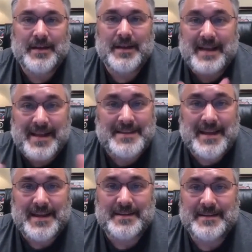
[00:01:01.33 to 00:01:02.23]
That's
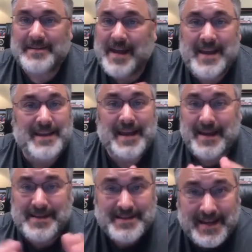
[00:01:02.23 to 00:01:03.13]
it.
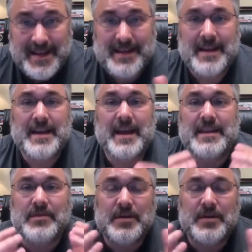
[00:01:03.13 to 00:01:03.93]
That is it. And then